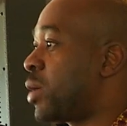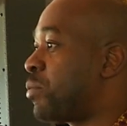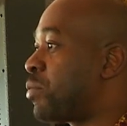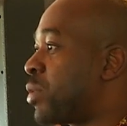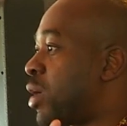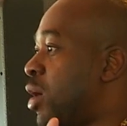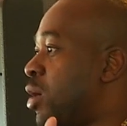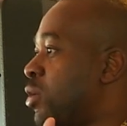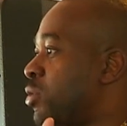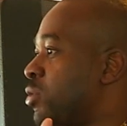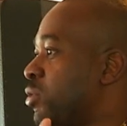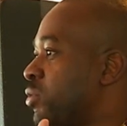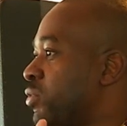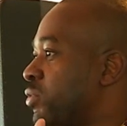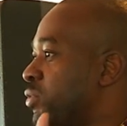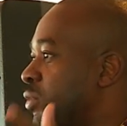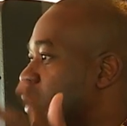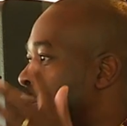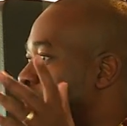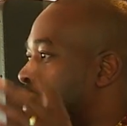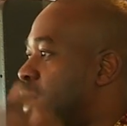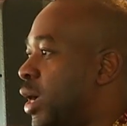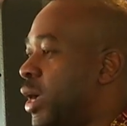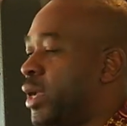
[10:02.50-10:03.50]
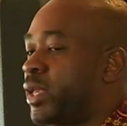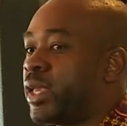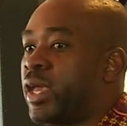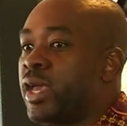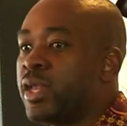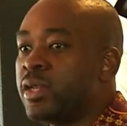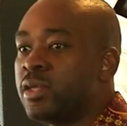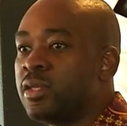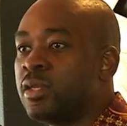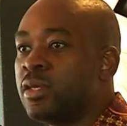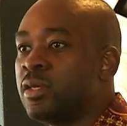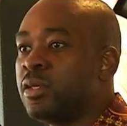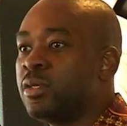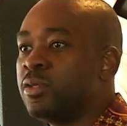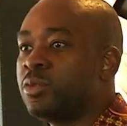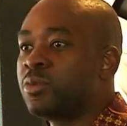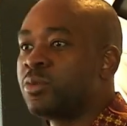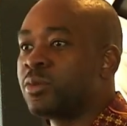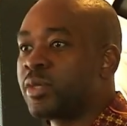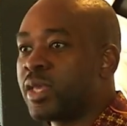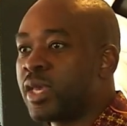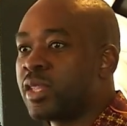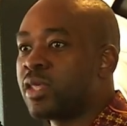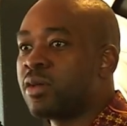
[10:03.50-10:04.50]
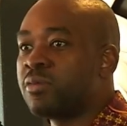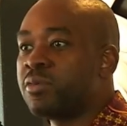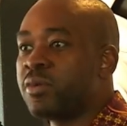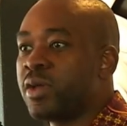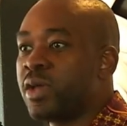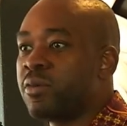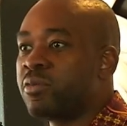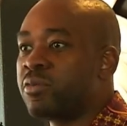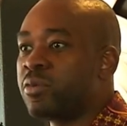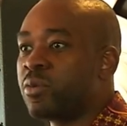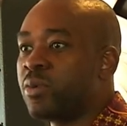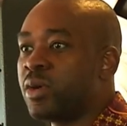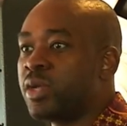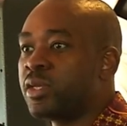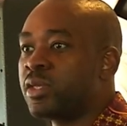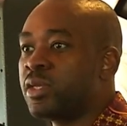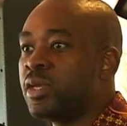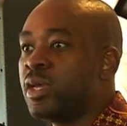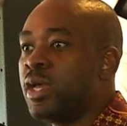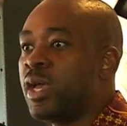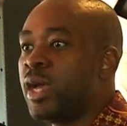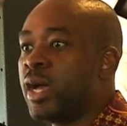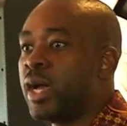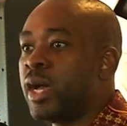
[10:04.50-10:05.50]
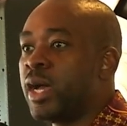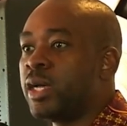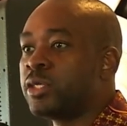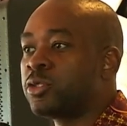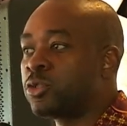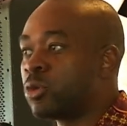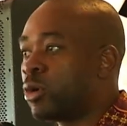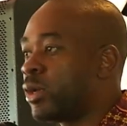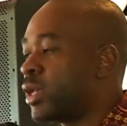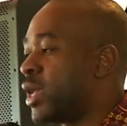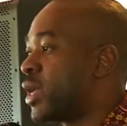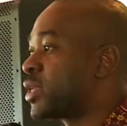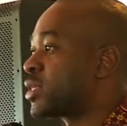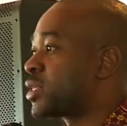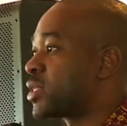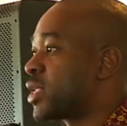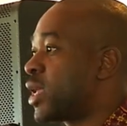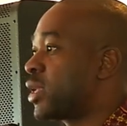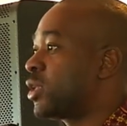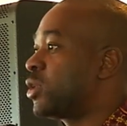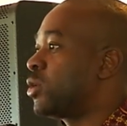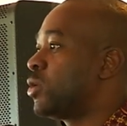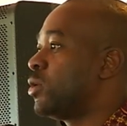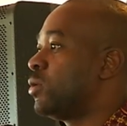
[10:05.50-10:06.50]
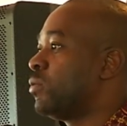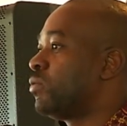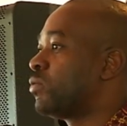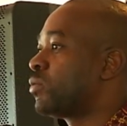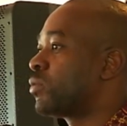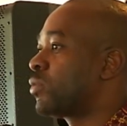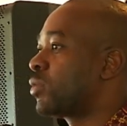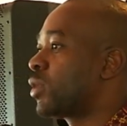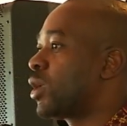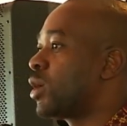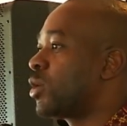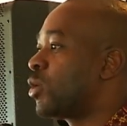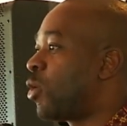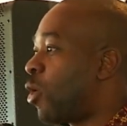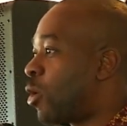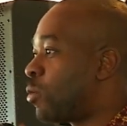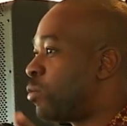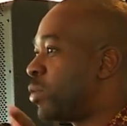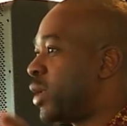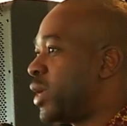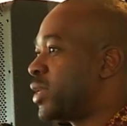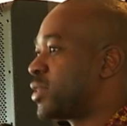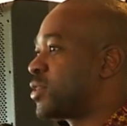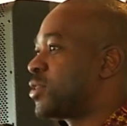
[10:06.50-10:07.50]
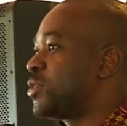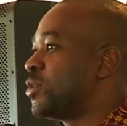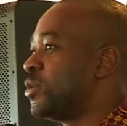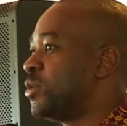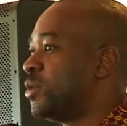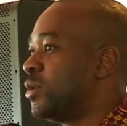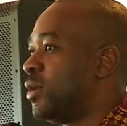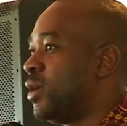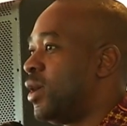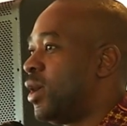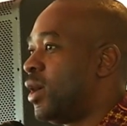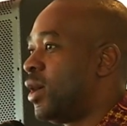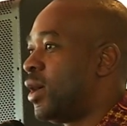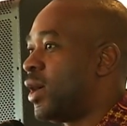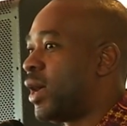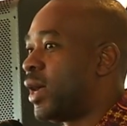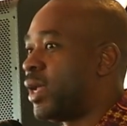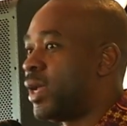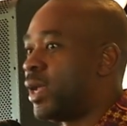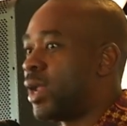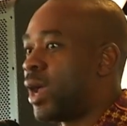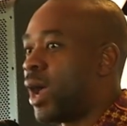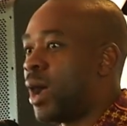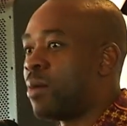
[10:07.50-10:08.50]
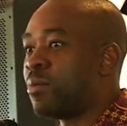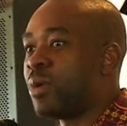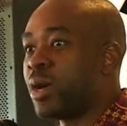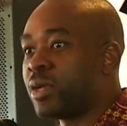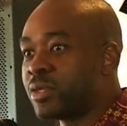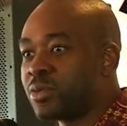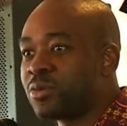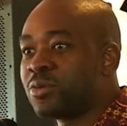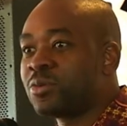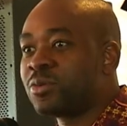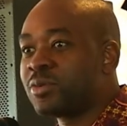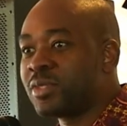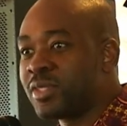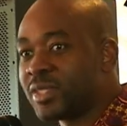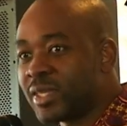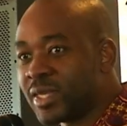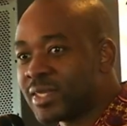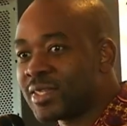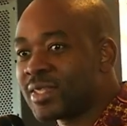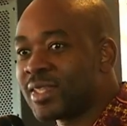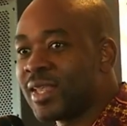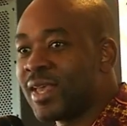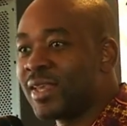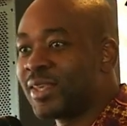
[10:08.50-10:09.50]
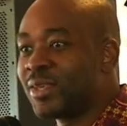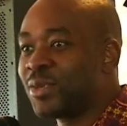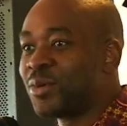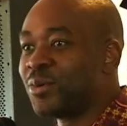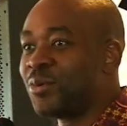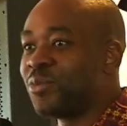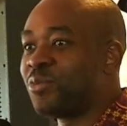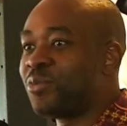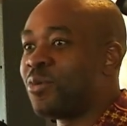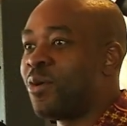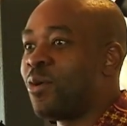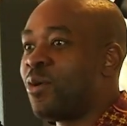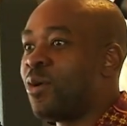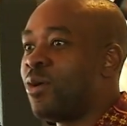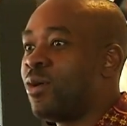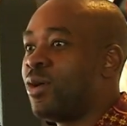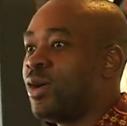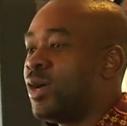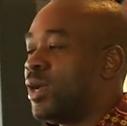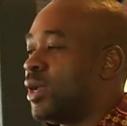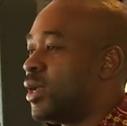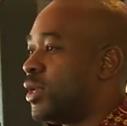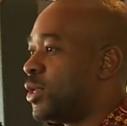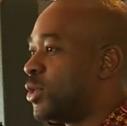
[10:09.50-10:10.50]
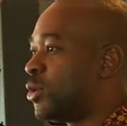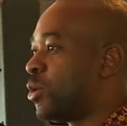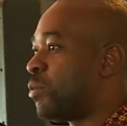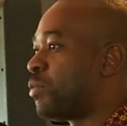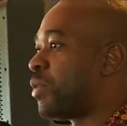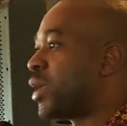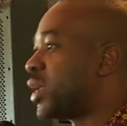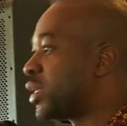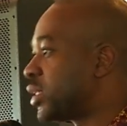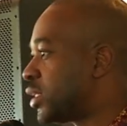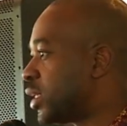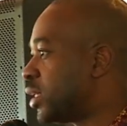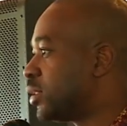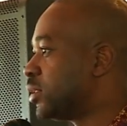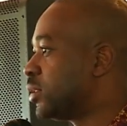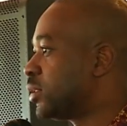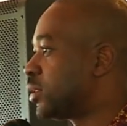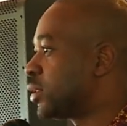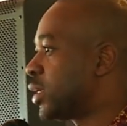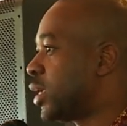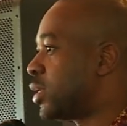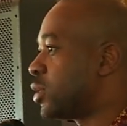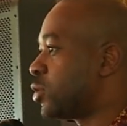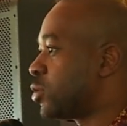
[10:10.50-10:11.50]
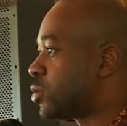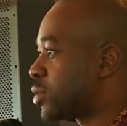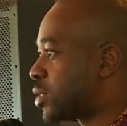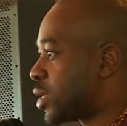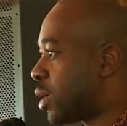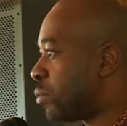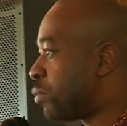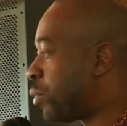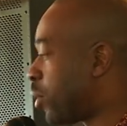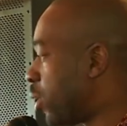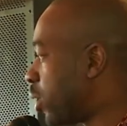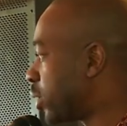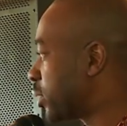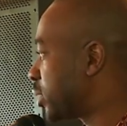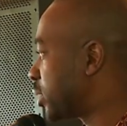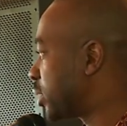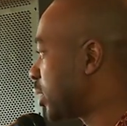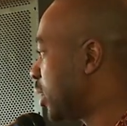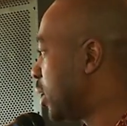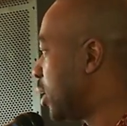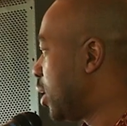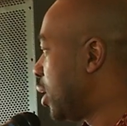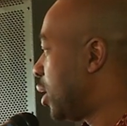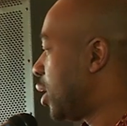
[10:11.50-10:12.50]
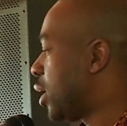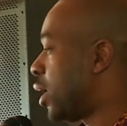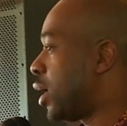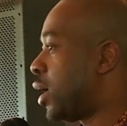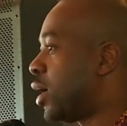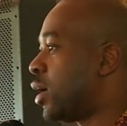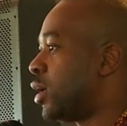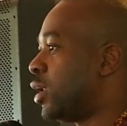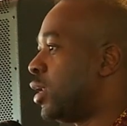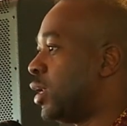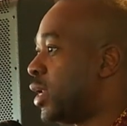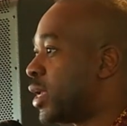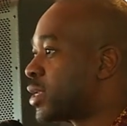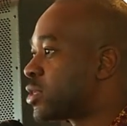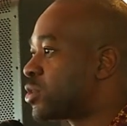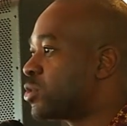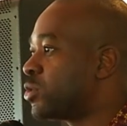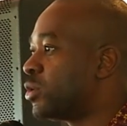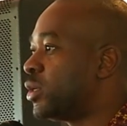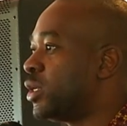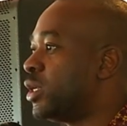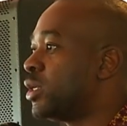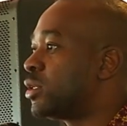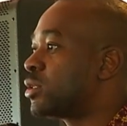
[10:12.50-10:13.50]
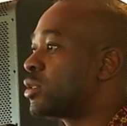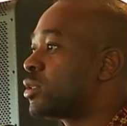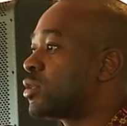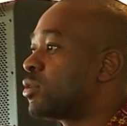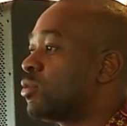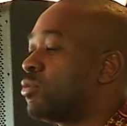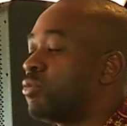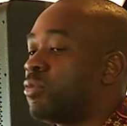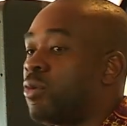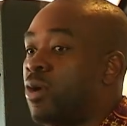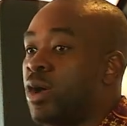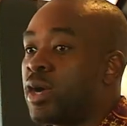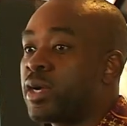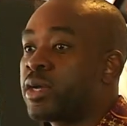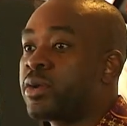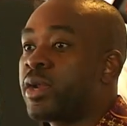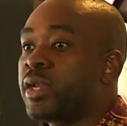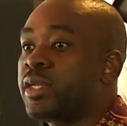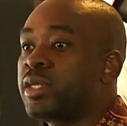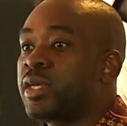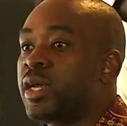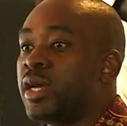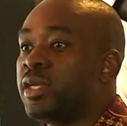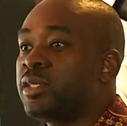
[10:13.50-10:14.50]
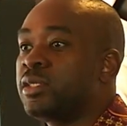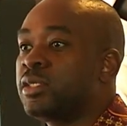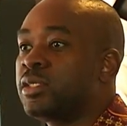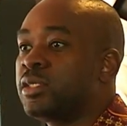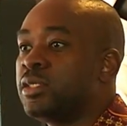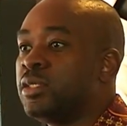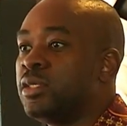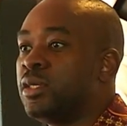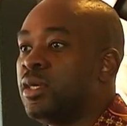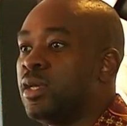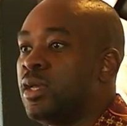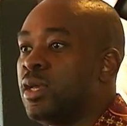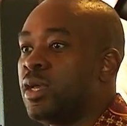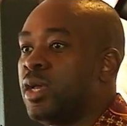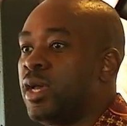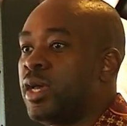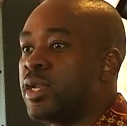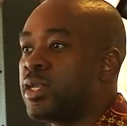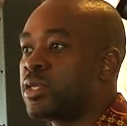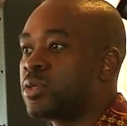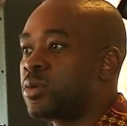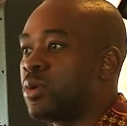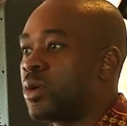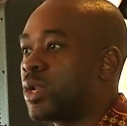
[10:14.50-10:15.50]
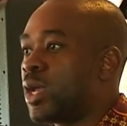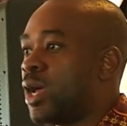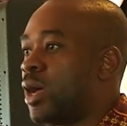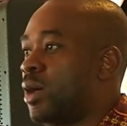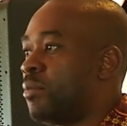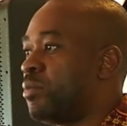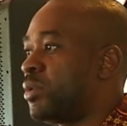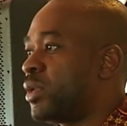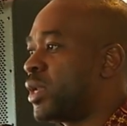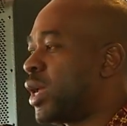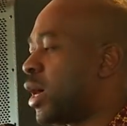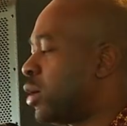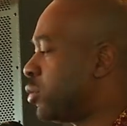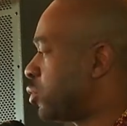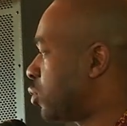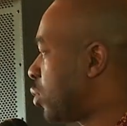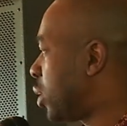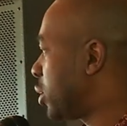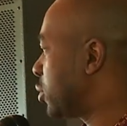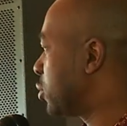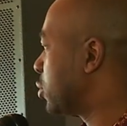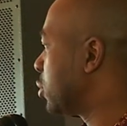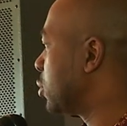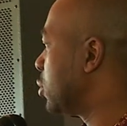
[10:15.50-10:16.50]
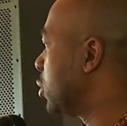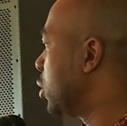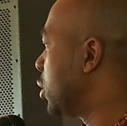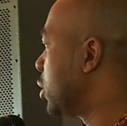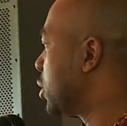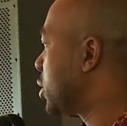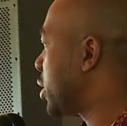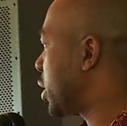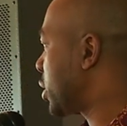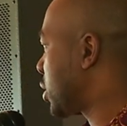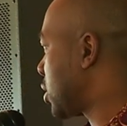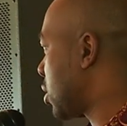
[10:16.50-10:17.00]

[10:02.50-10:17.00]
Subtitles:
are proud of again, together for everyone. So yes, thank you. God bless you. I must just thank you for your patience and your support. Let's do it for our great country and it's going to happen. I would want to take